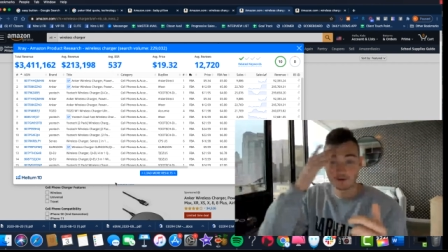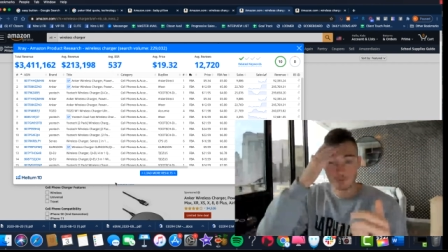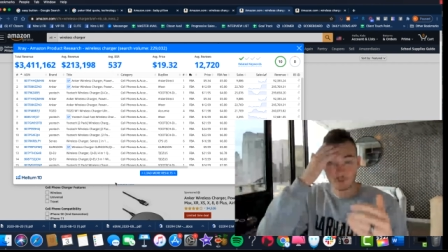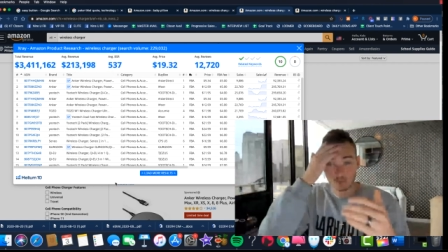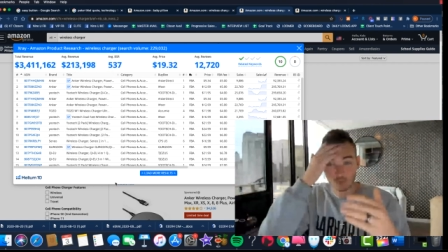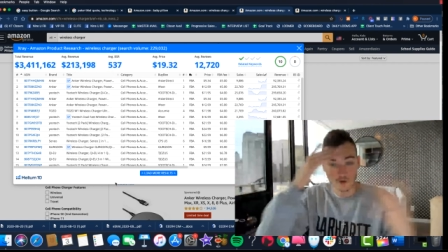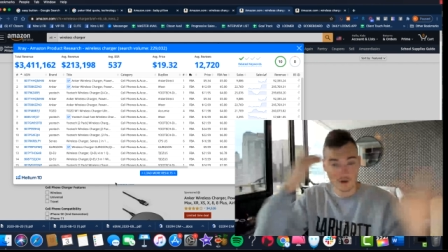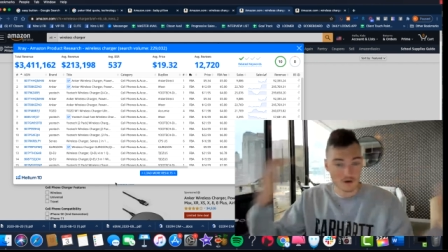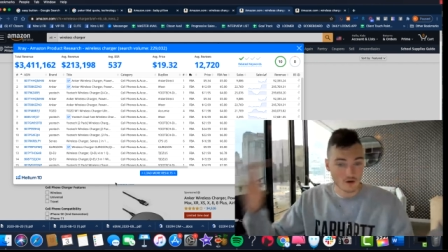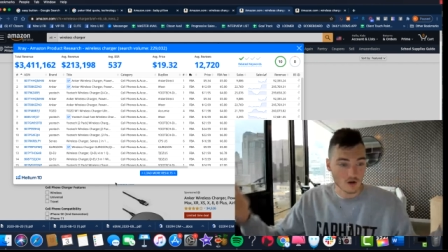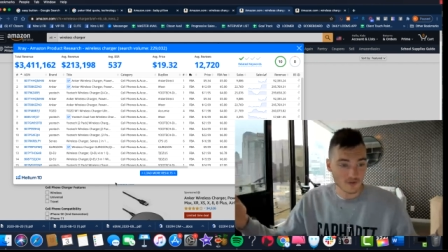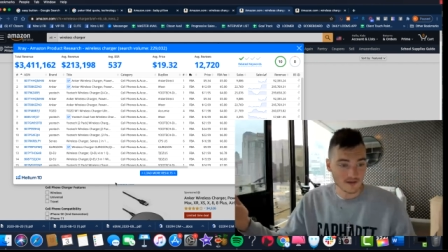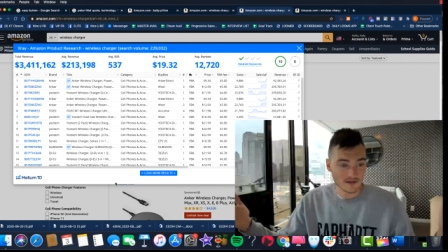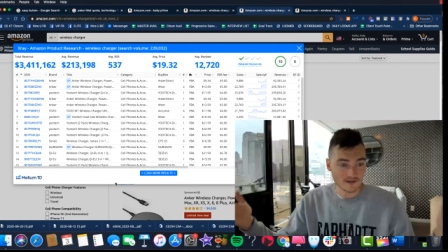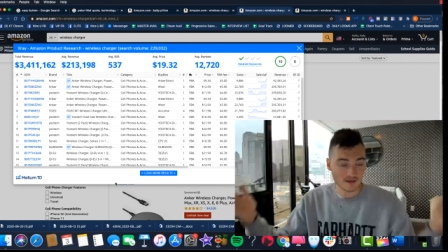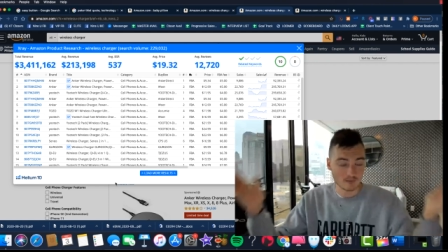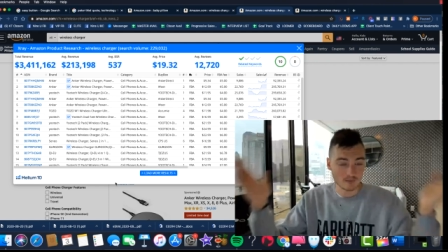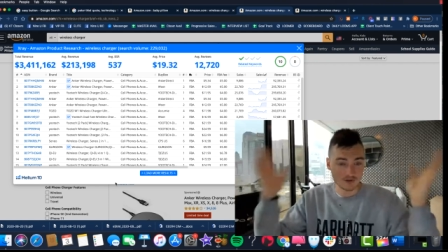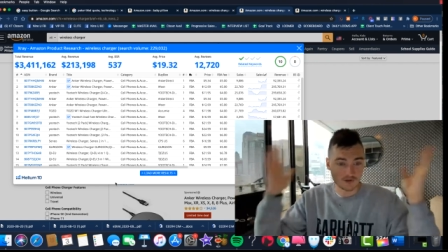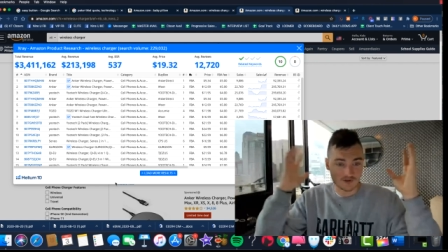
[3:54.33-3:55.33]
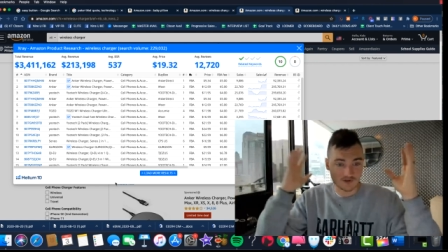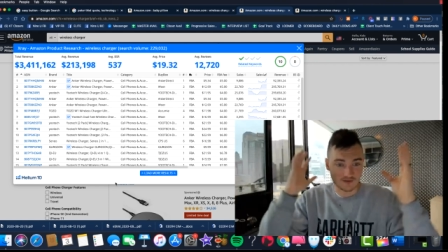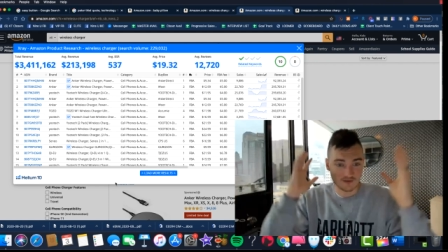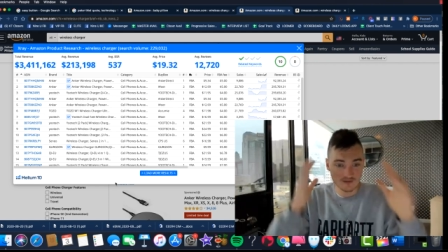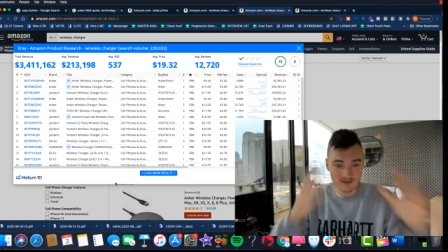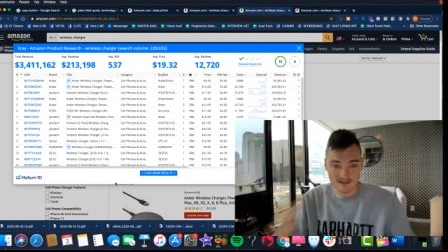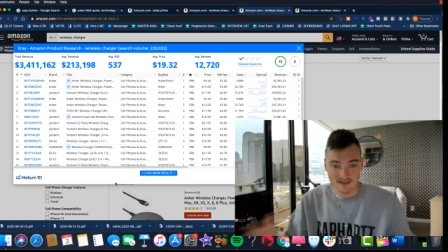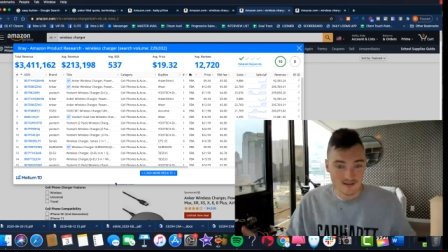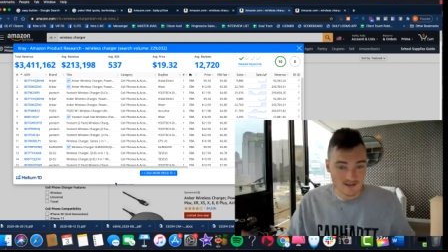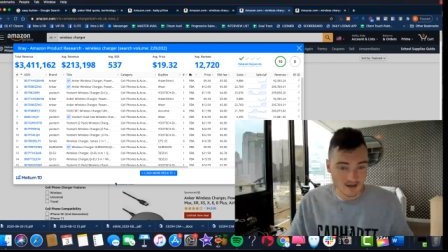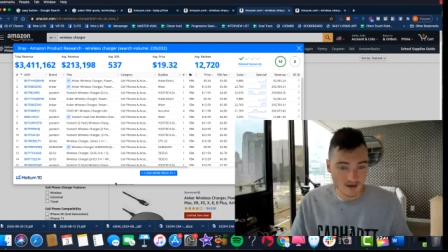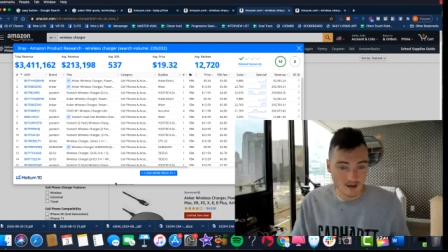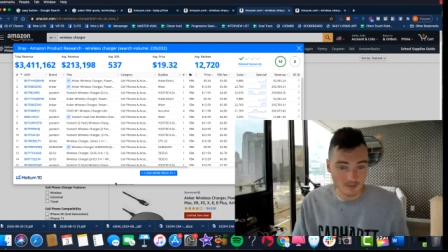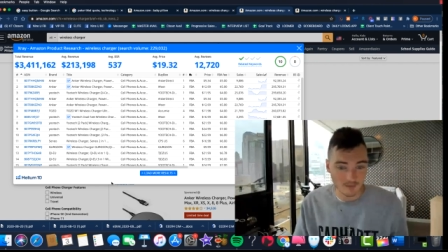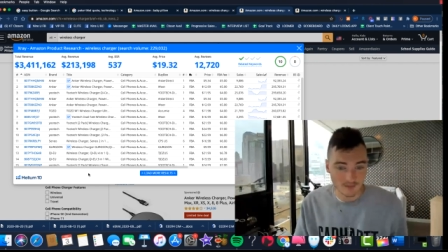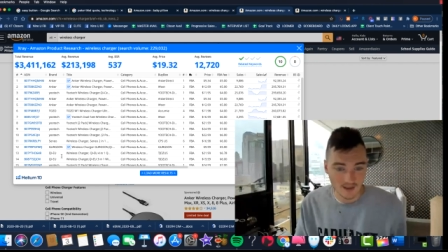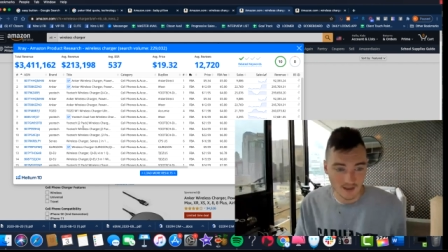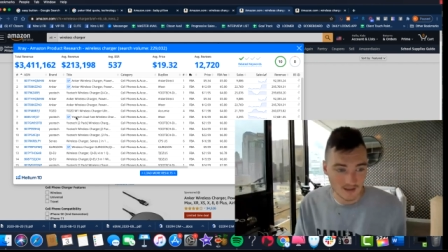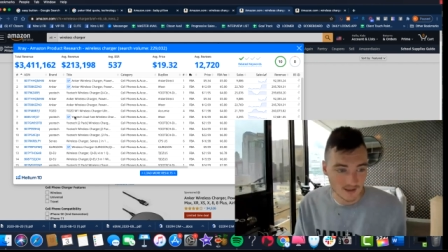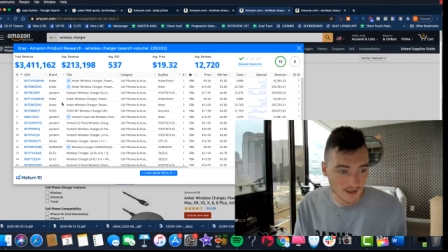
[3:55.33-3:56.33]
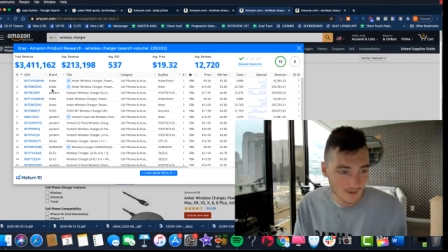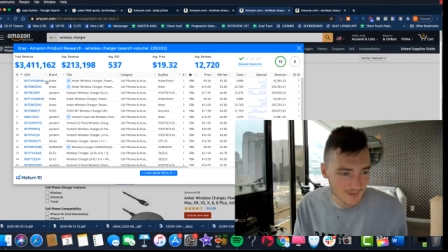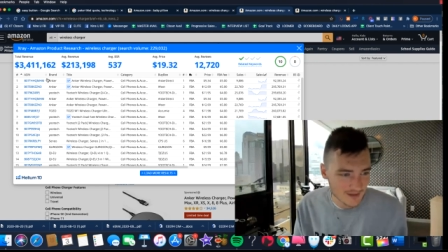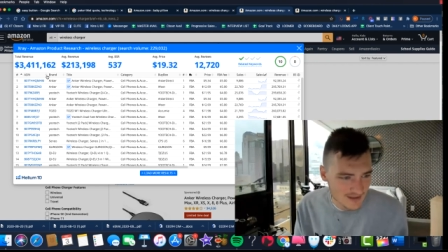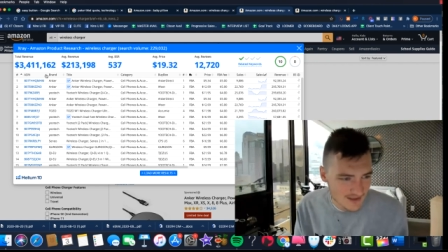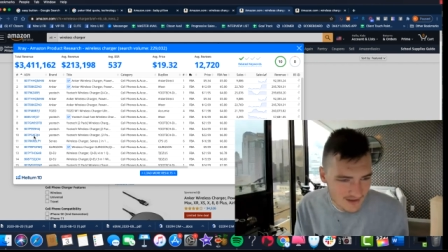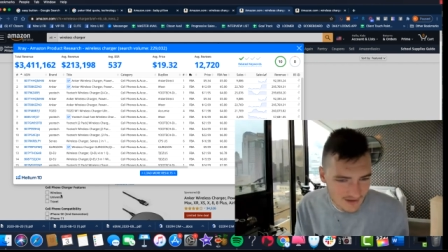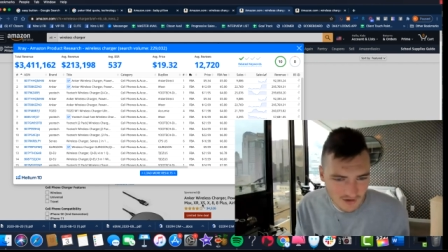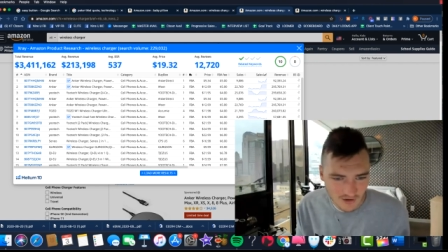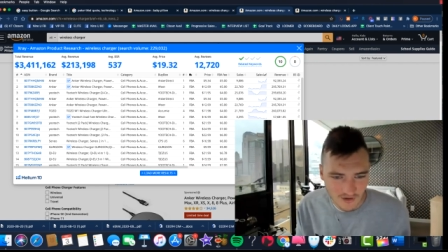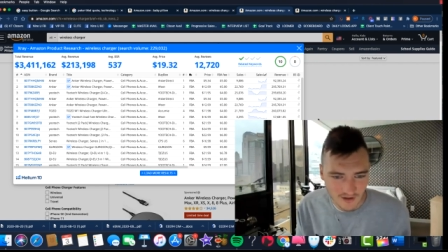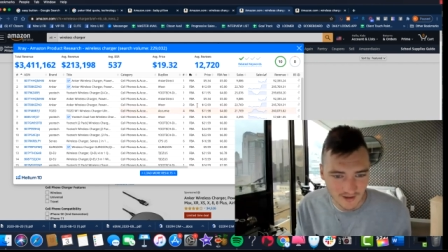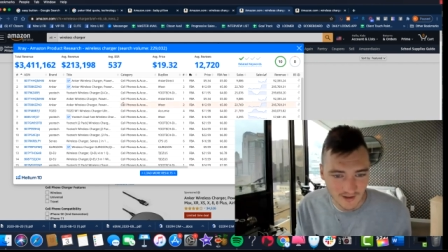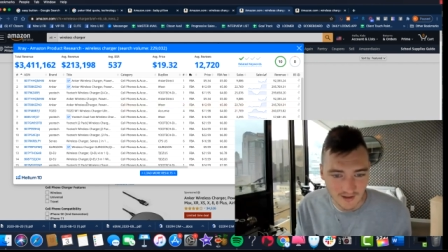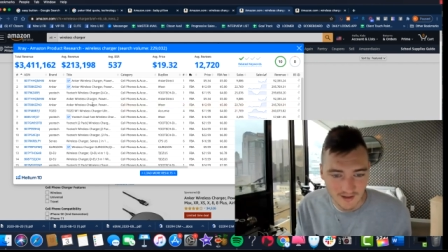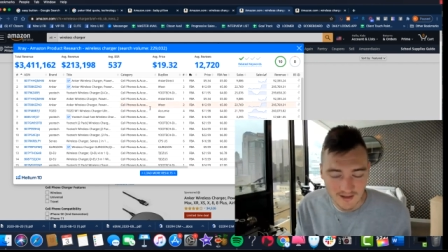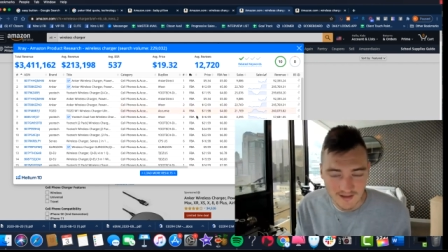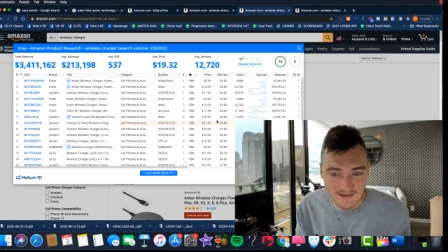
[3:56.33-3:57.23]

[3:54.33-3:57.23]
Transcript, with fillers: What are all these numbers? This is complicated. I mean, just look at it.